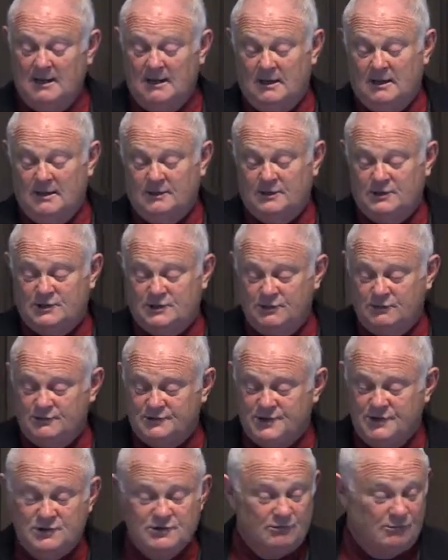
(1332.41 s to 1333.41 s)
Uh, the
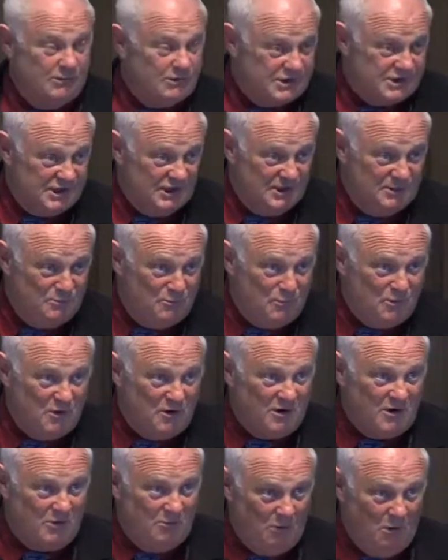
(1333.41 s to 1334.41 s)
Jews in Jerusalem
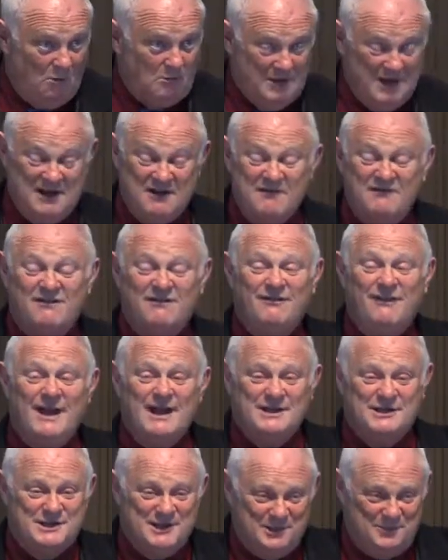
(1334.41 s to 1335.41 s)
were, quote,
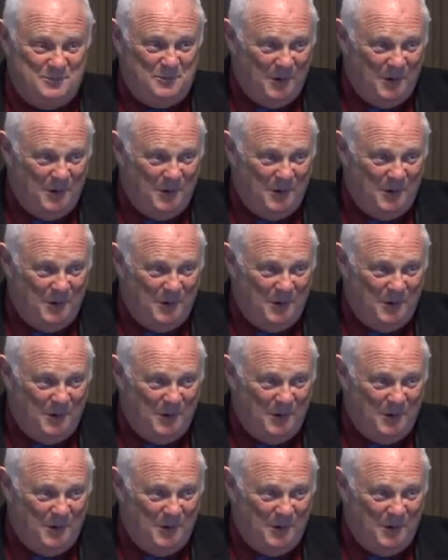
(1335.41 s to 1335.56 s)
infected